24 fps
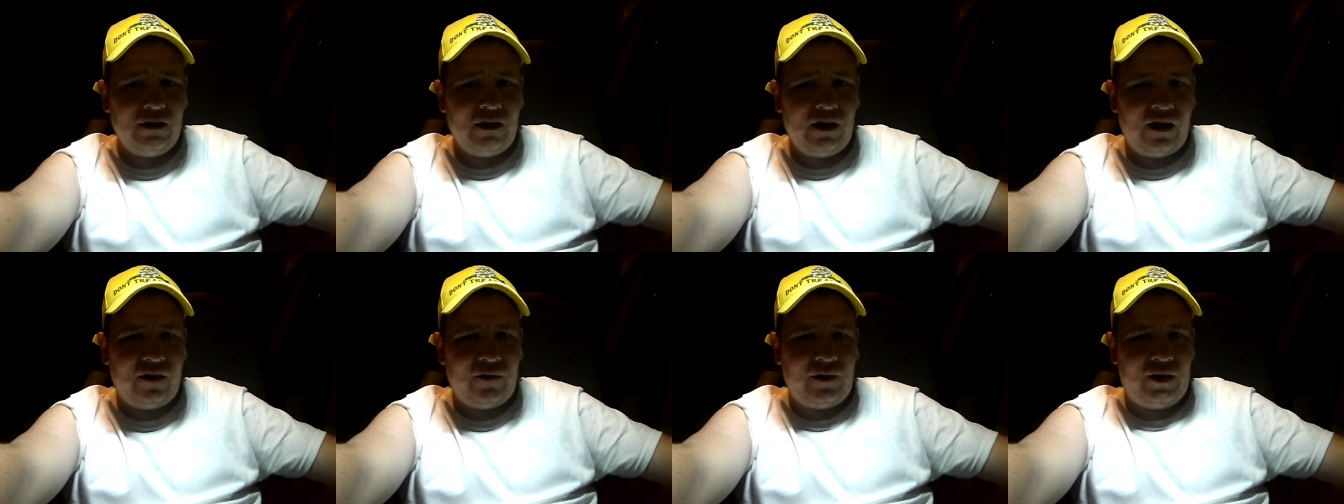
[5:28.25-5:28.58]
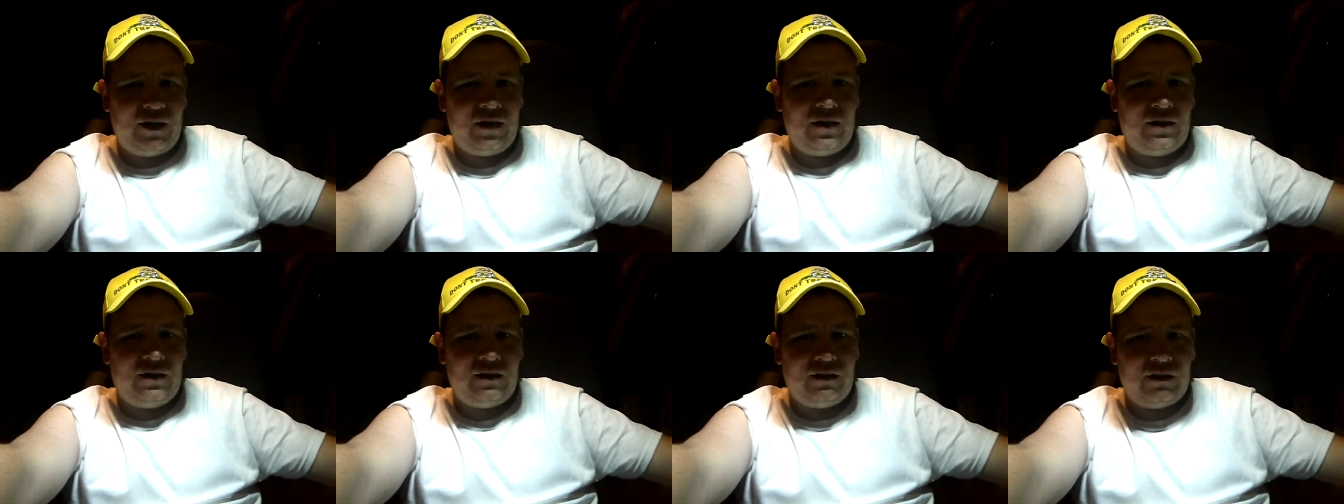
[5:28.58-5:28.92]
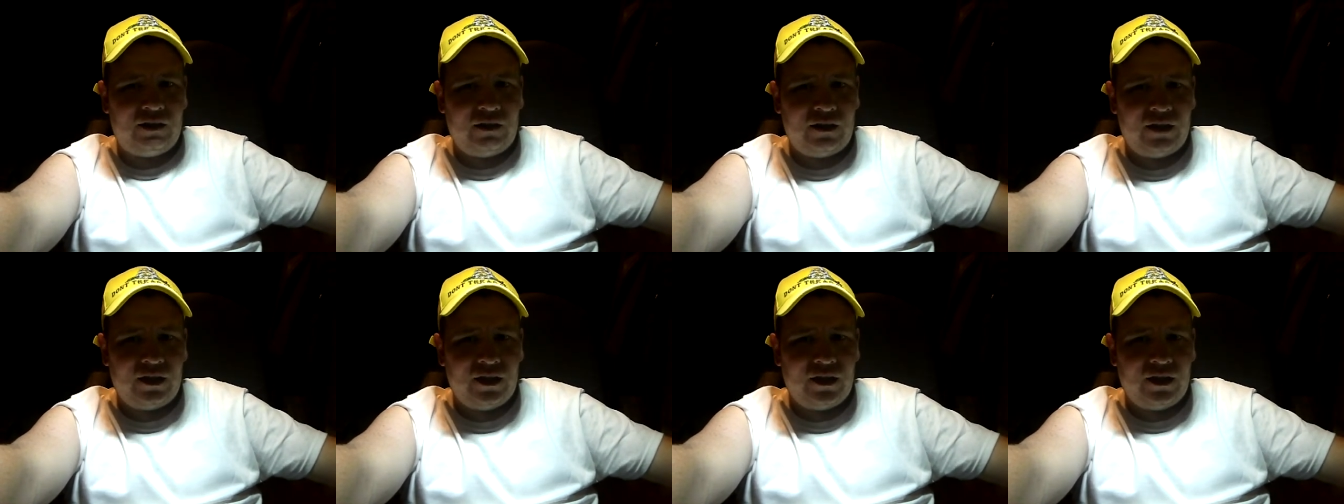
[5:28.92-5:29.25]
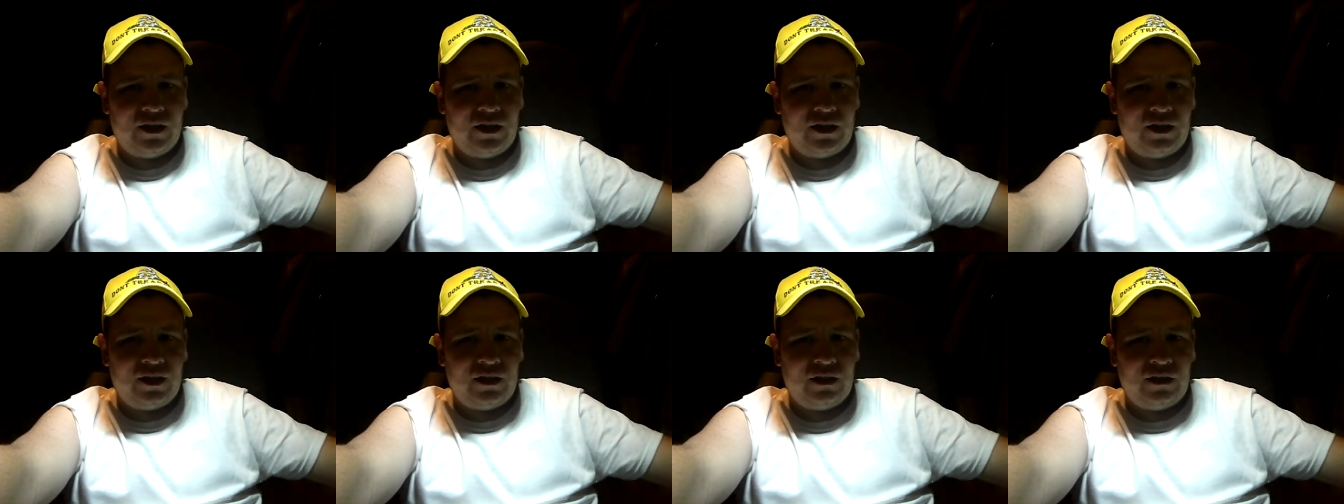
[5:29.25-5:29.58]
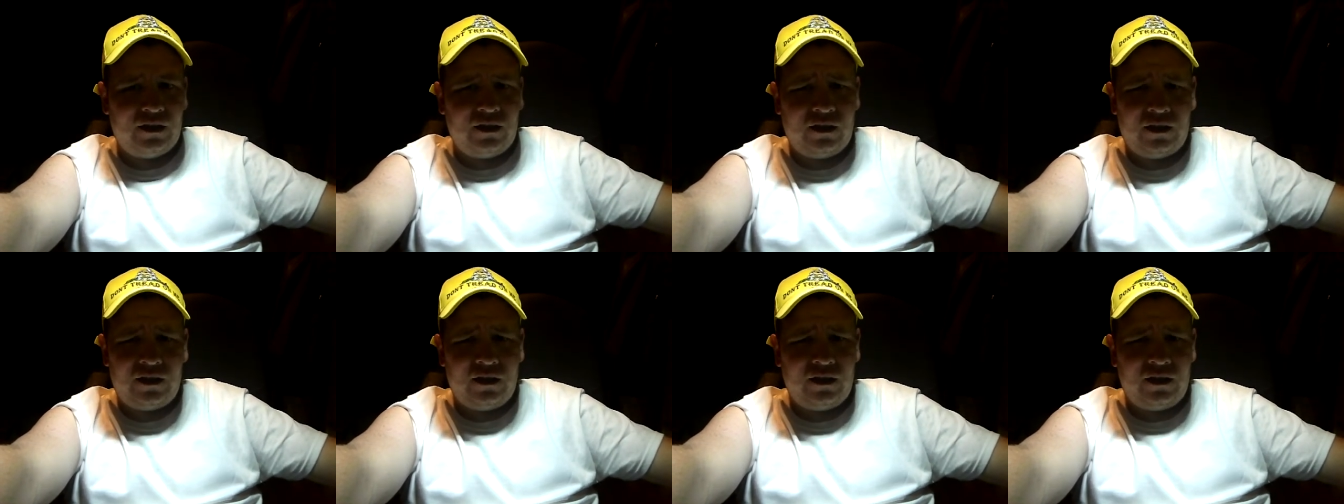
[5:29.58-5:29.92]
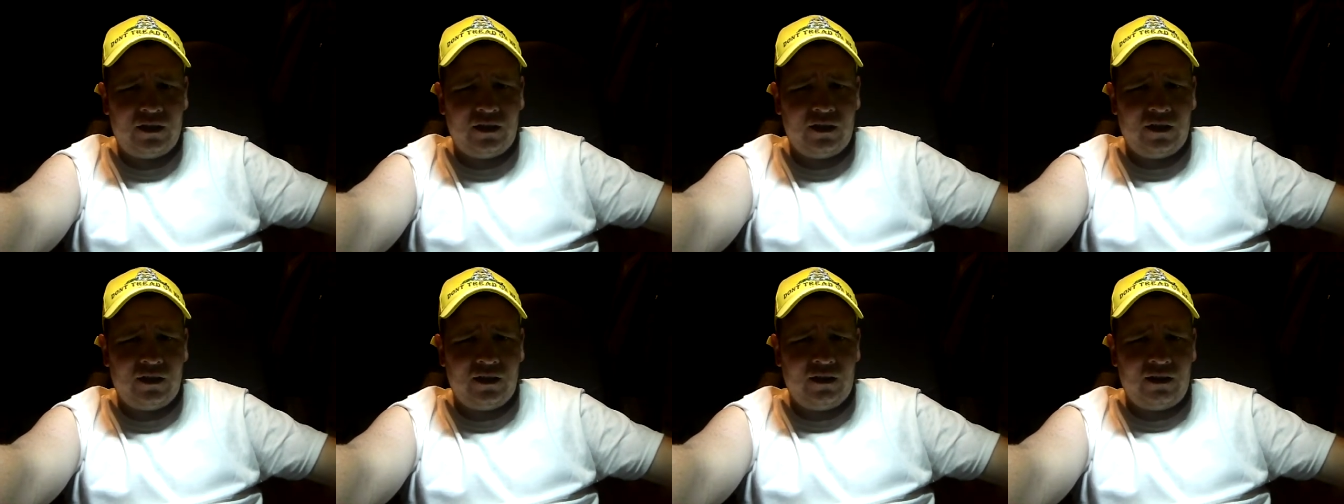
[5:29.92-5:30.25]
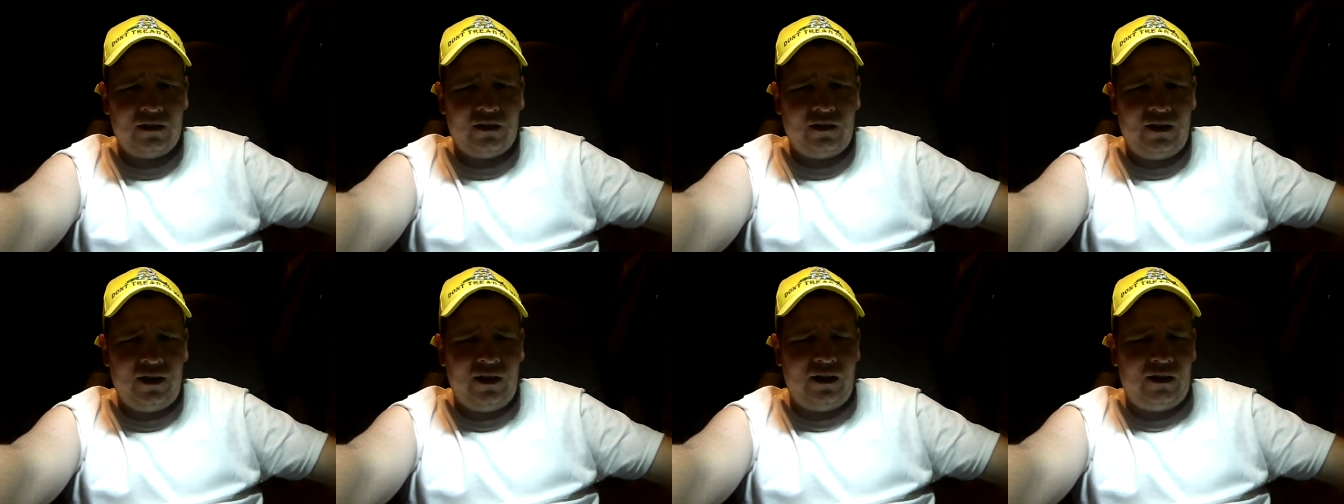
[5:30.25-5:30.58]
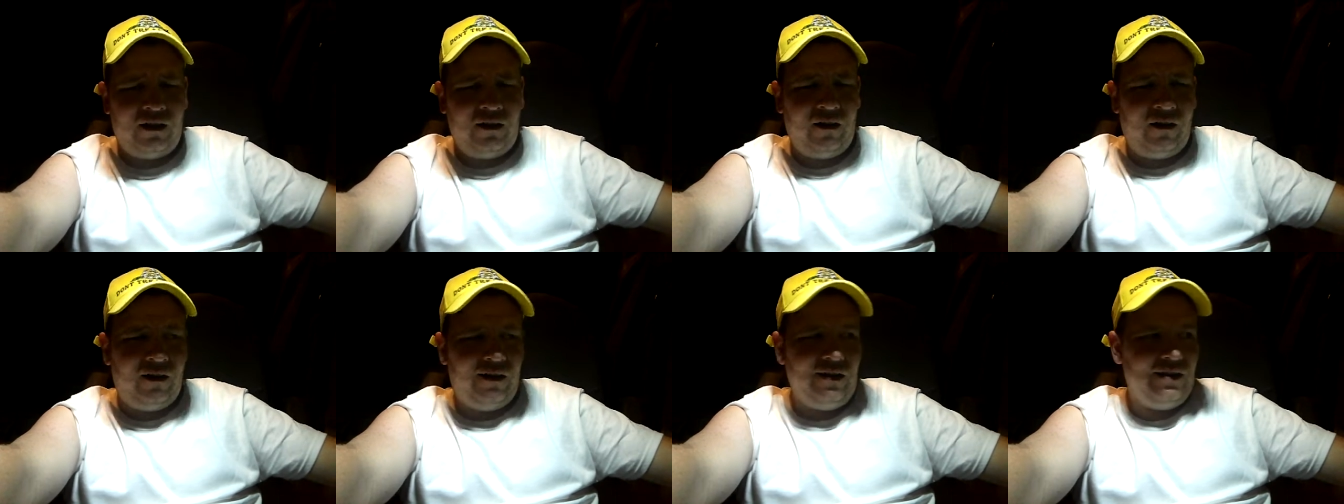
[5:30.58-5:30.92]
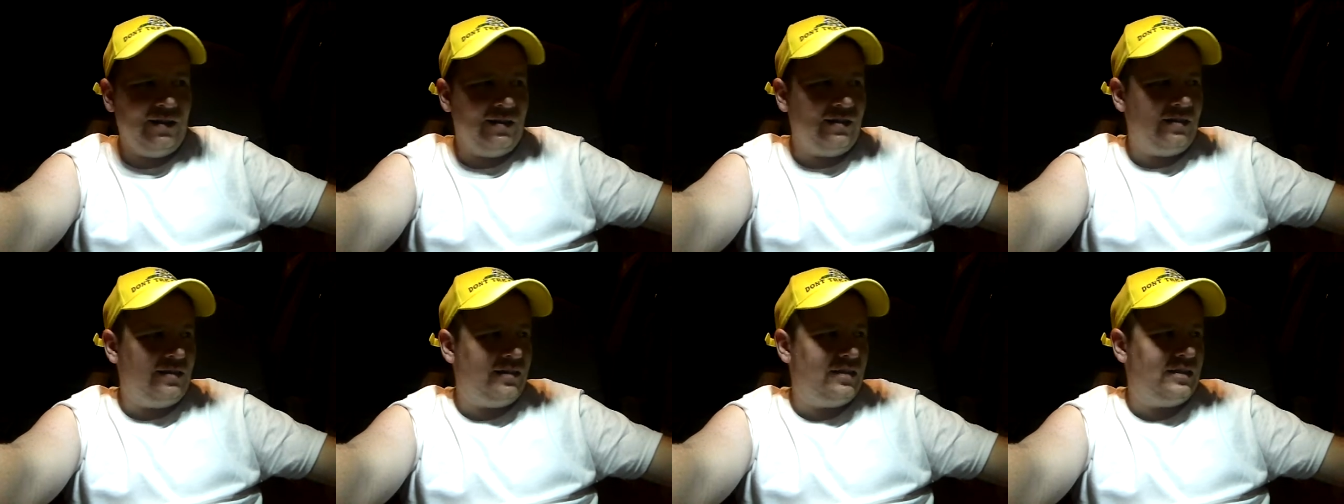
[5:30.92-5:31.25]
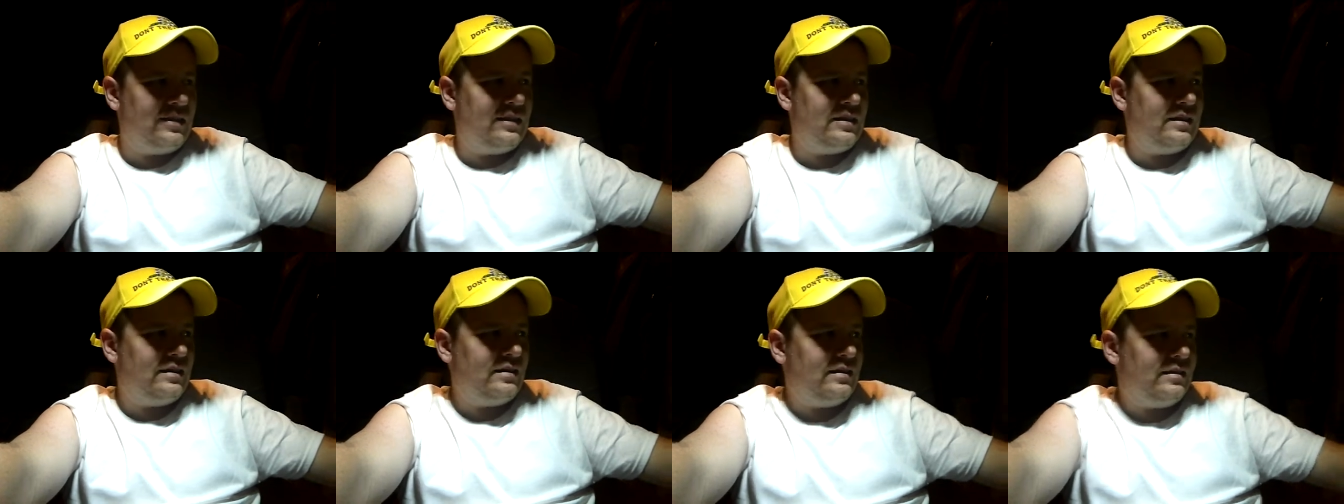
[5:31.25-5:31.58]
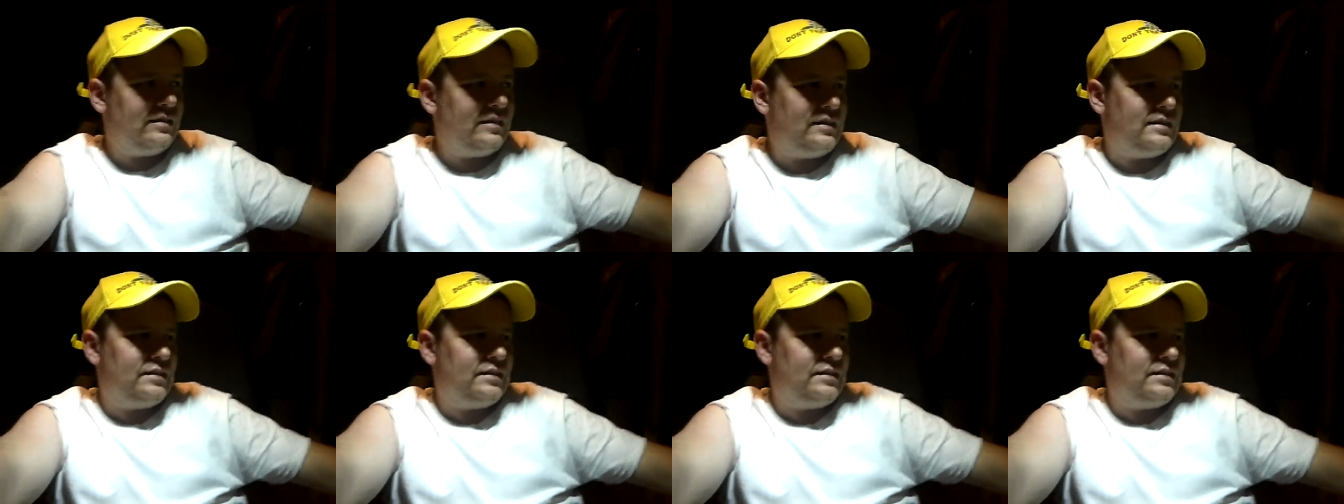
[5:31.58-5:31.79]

I mean, I don't know.